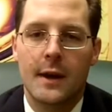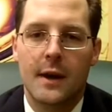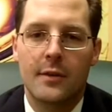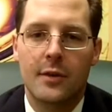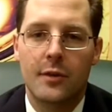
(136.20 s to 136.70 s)

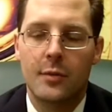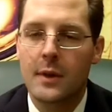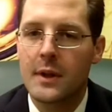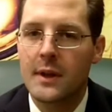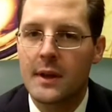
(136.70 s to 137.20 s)
Uh, so there's
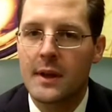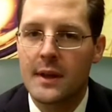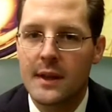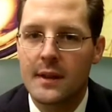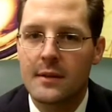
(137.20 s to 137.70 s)
really a
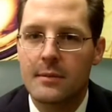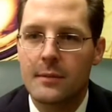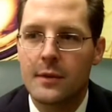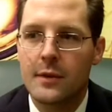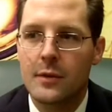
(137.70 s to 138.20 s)
need
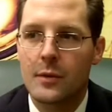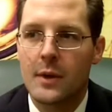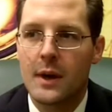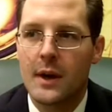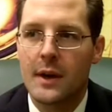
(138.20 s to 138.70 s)

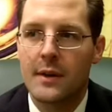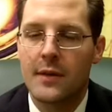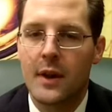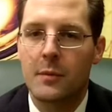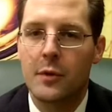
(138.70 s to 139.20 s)
to uh,
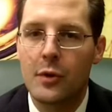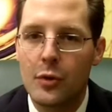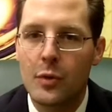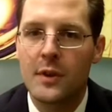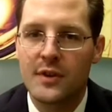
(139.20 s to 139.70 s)
develop
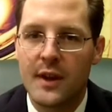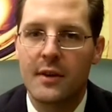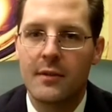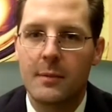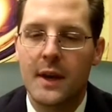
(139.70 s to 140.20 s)
new
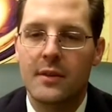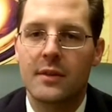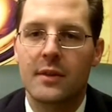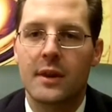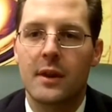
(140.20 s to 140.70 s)
regenerative
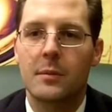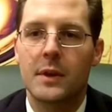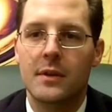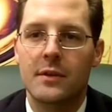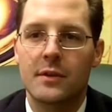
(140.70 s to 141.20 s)
medicine
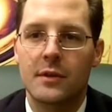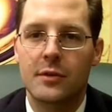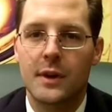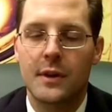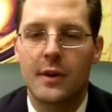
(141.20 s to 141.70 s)
therapies to
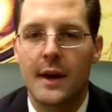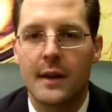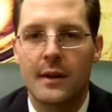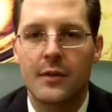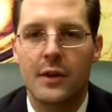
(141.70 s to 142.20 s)
treat
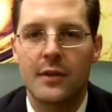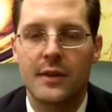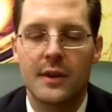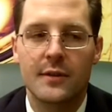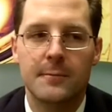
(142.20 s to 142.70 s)
chronic liver
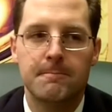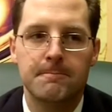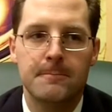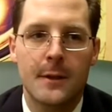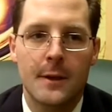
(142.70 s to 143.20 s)
disease.
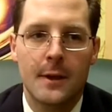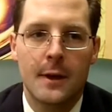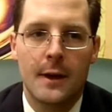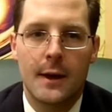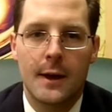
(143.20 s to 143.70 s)

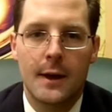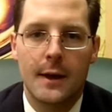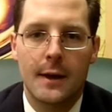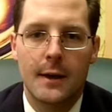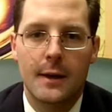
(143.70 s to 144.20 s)

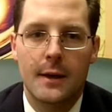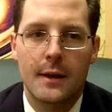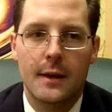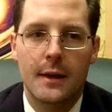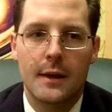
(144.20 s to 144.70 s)
Uh,
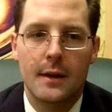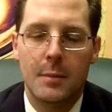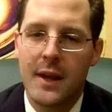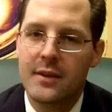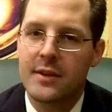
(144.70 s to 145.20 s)
in the
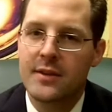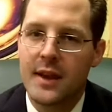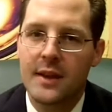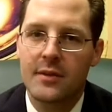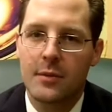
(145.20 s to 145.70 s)
basic
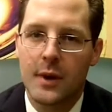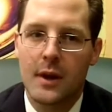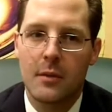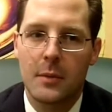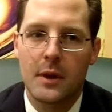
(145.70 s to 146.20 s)
science
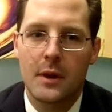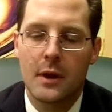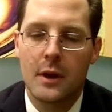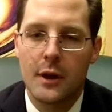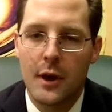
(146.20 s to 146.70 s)
realm,
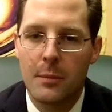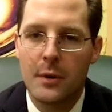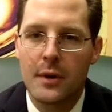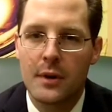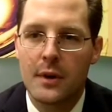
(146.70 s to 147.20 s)
a
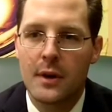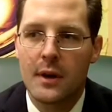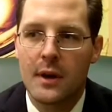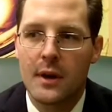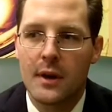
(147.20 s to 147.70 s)
number
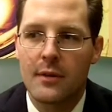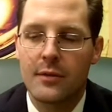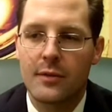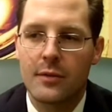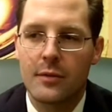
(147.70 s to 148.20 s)
uh,
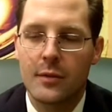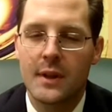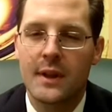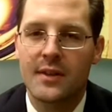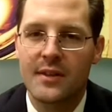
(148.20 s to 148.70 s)
of
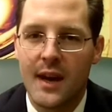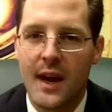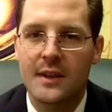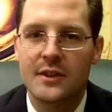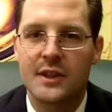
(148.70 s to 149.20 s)
really
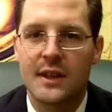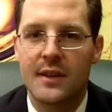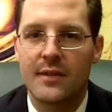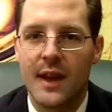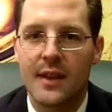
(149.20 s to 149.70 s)
astonishing
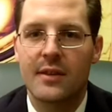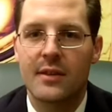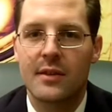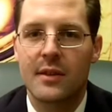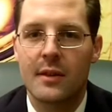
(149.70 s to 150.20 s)

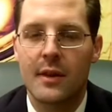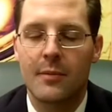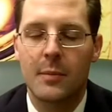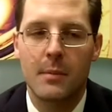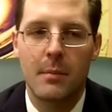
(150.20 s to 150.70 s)
advances
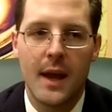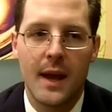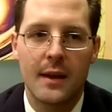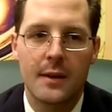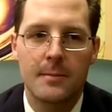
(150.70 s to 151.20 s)
have been
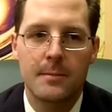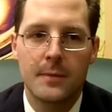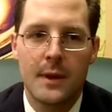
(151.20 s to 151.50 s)
made.